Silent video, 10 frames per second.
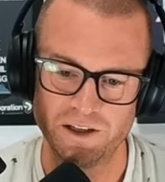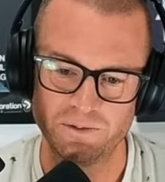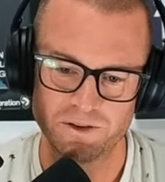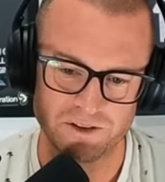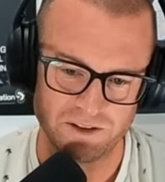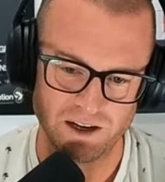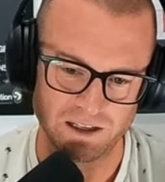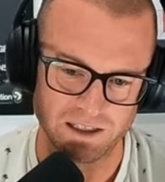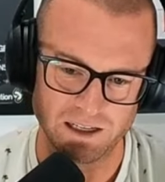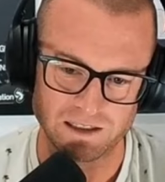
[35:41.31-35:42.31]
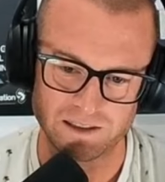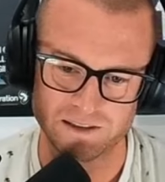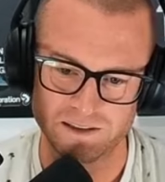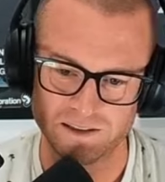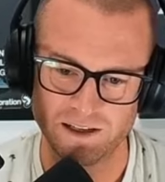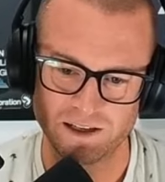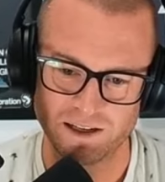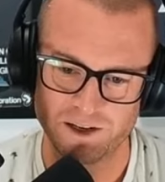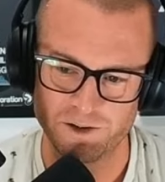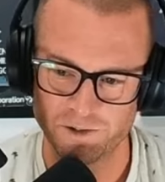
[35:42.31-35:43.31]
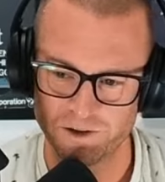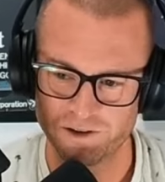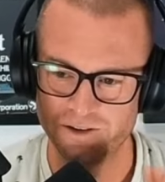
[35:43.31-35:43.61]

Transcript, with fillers: was knock knock knocking at your door?